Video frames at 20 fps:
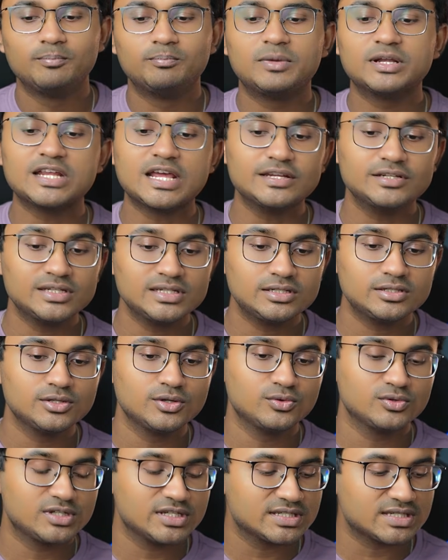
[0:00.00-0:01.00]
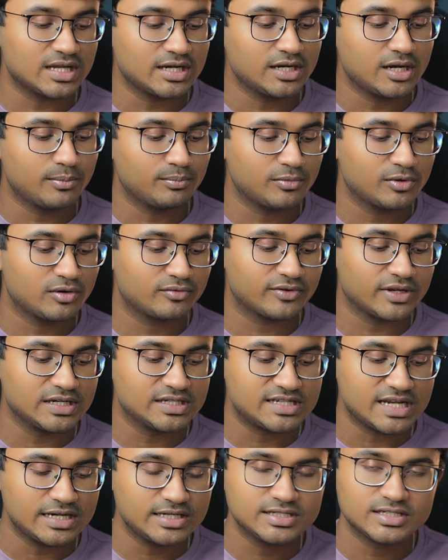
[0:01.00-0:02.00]
But I did notice a number of
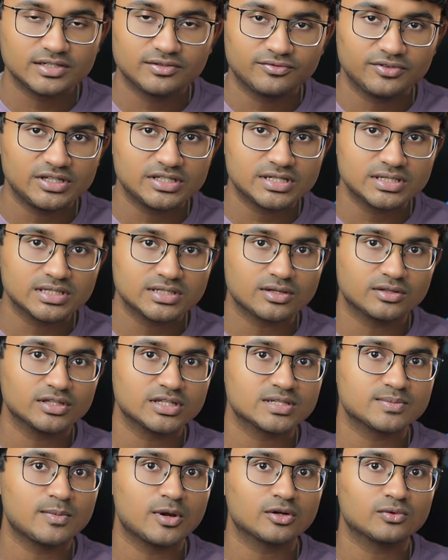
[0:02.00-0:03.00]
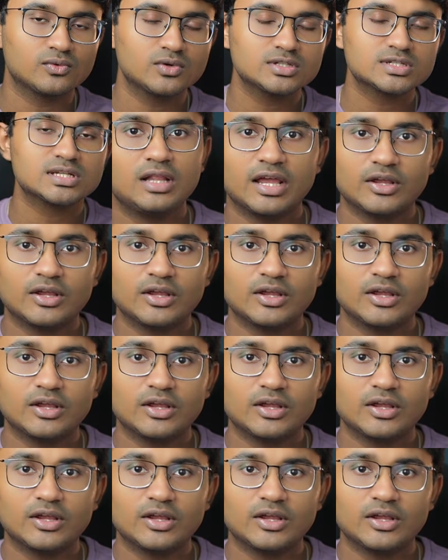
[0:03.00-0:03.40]
intelligent features on the smartwatch.